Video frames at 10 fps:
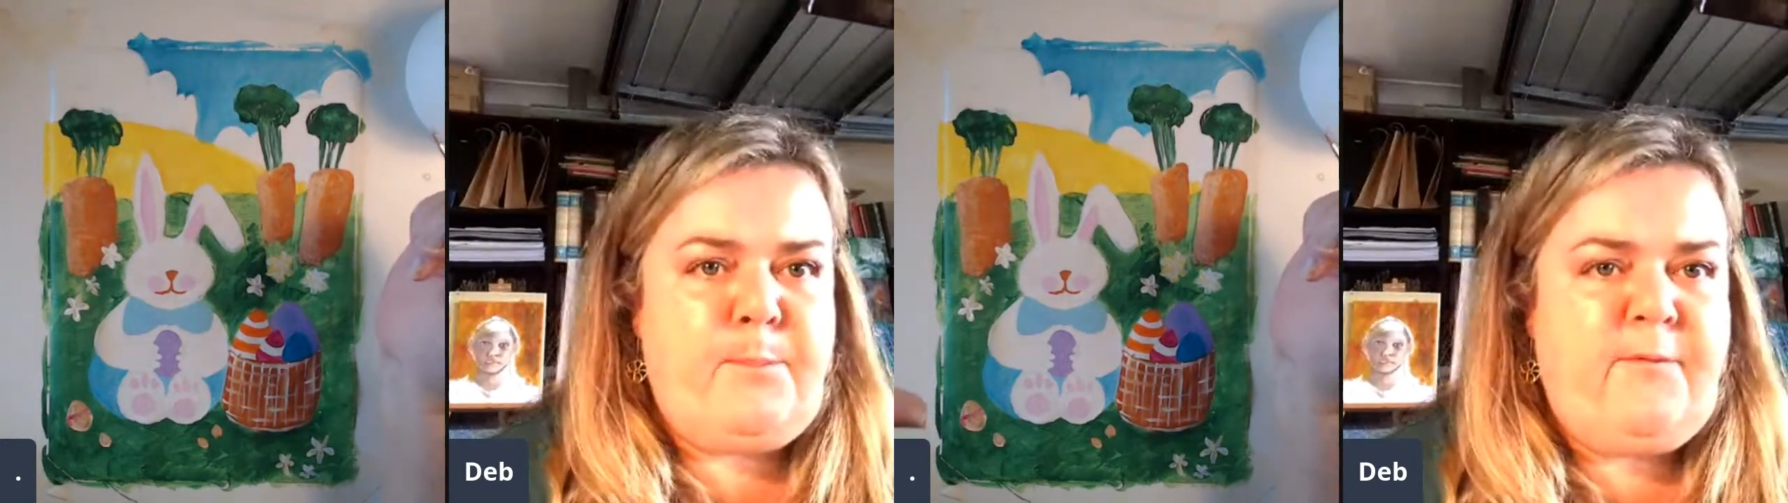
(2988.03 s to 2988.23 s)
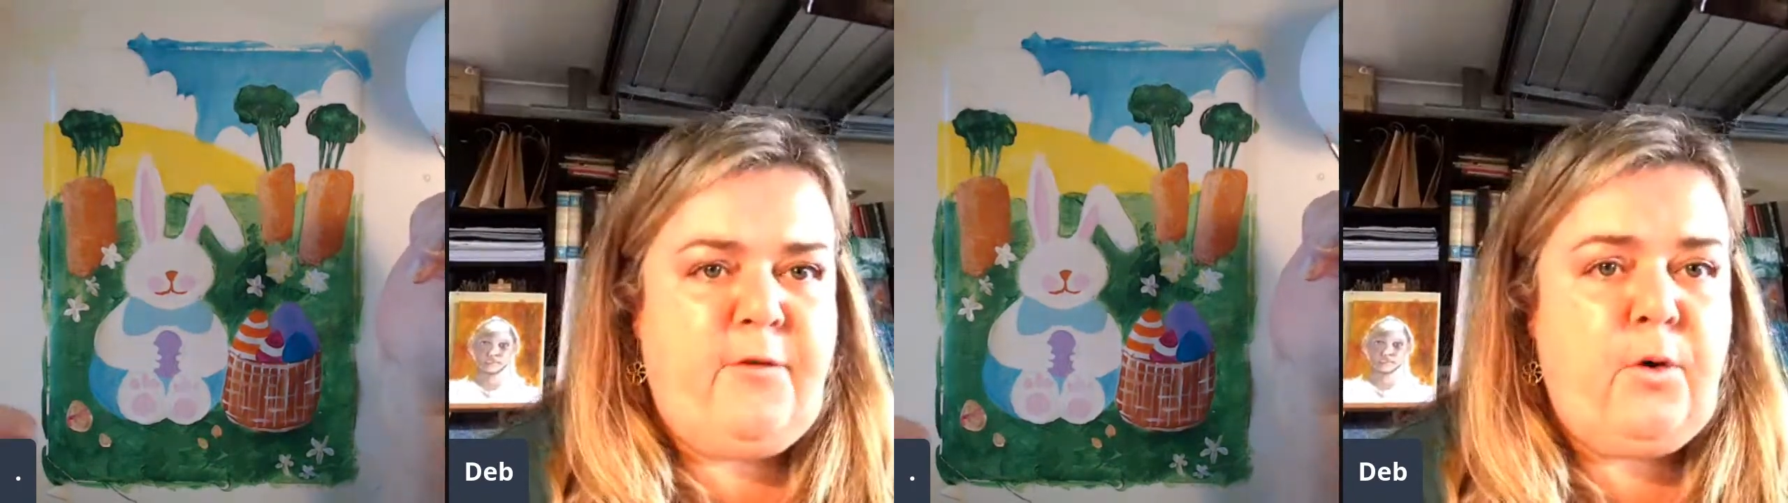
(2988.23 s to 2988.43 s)

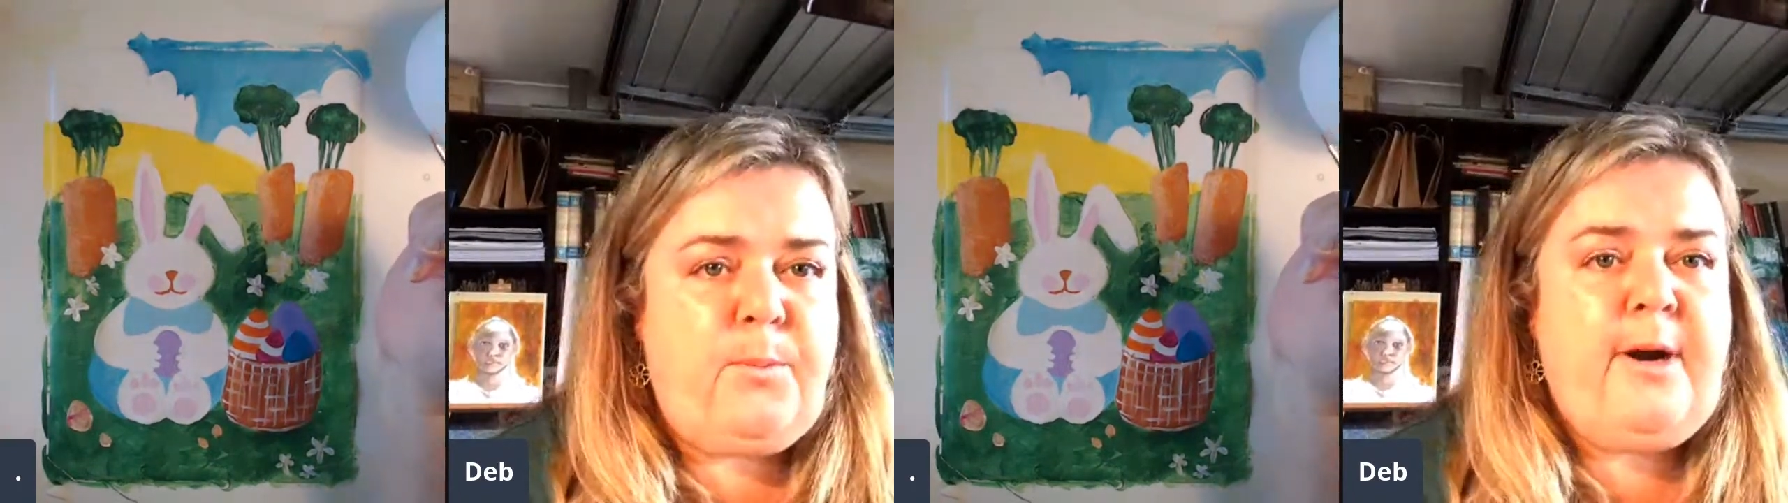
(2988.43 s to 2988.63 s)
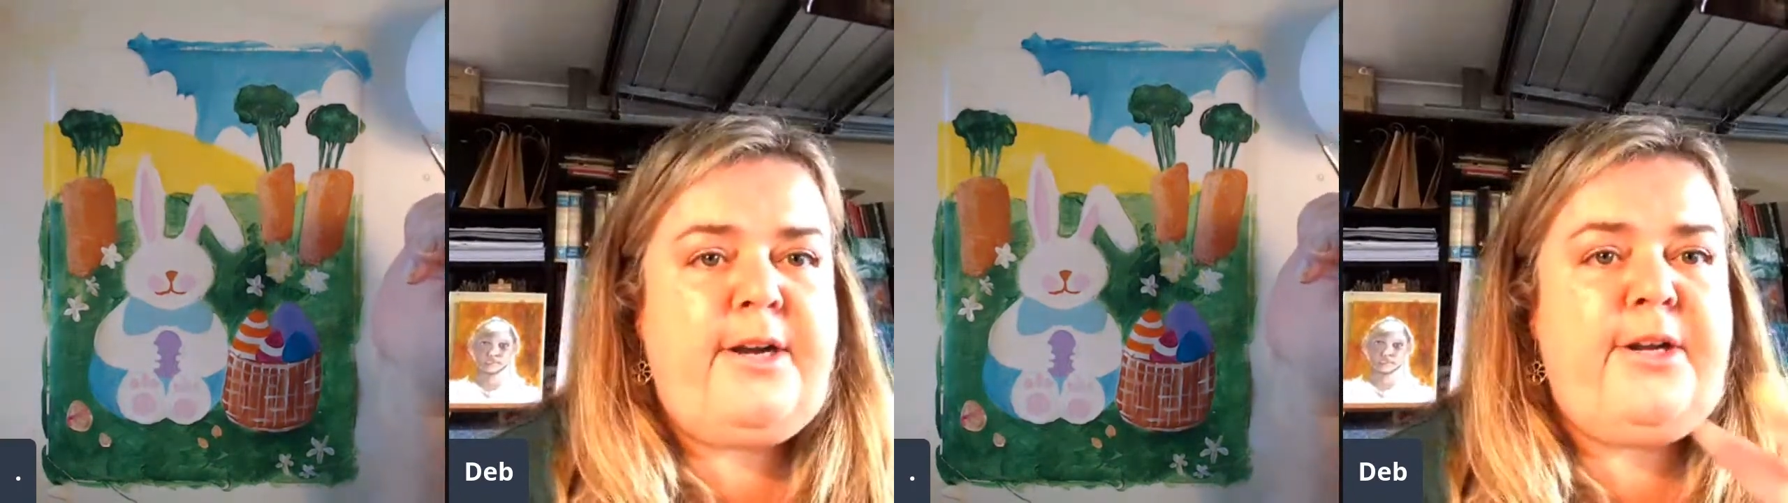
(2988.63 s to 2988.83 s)
4
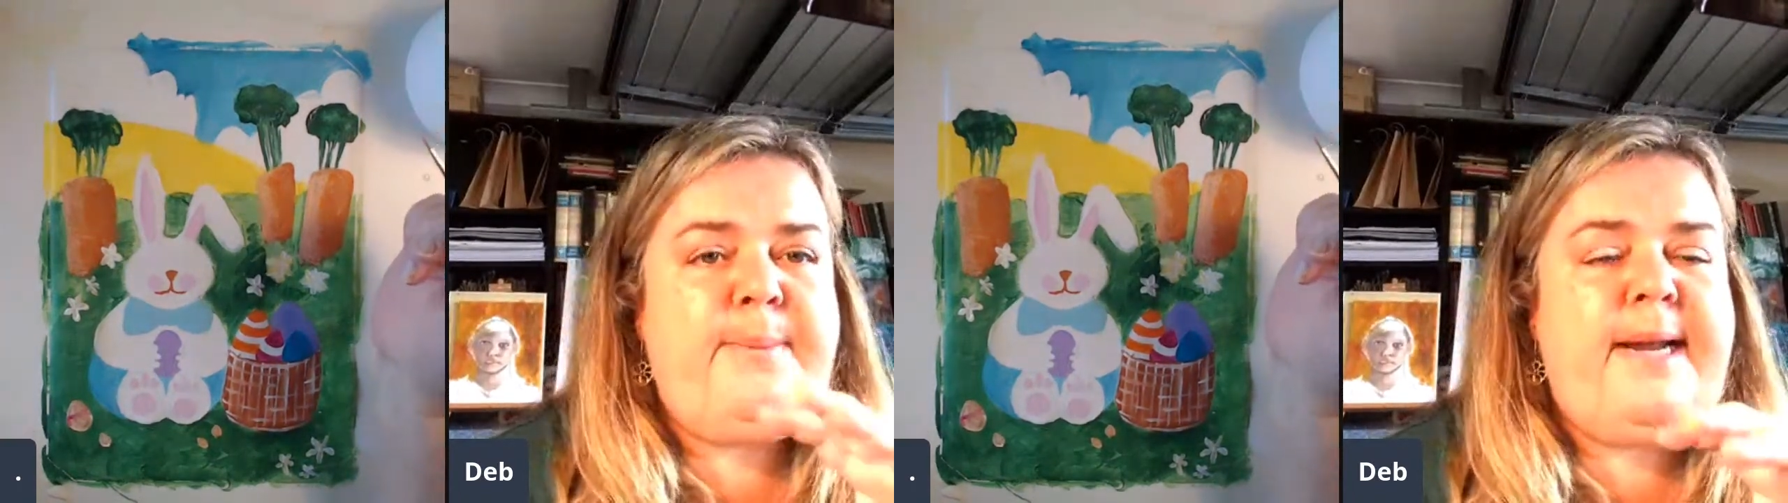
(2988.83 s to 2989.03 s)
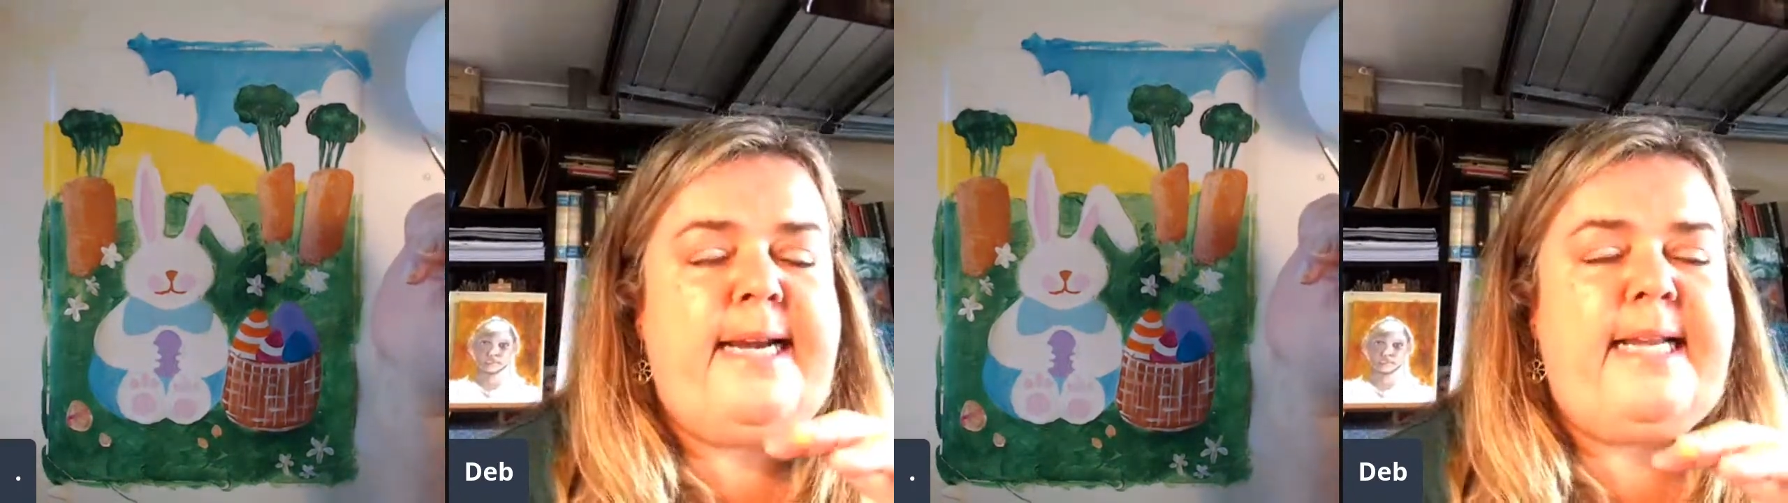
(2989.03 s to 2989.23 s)
brand new
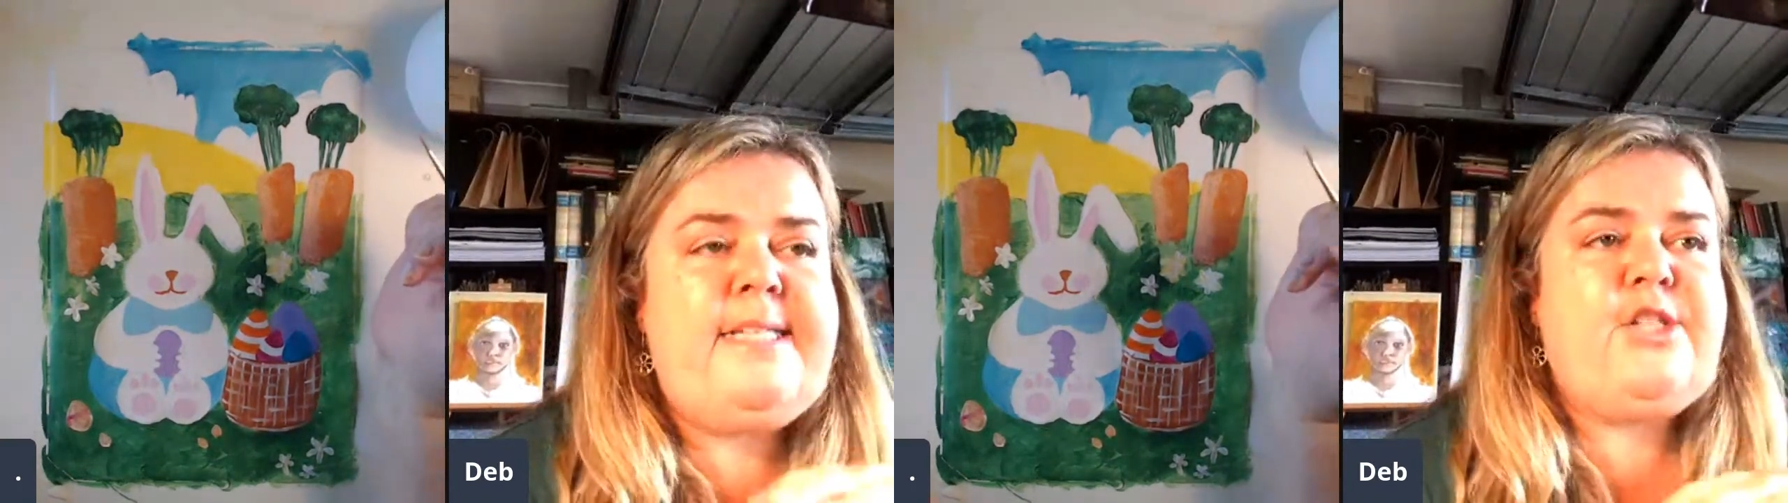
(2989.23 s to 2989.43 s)
paintings.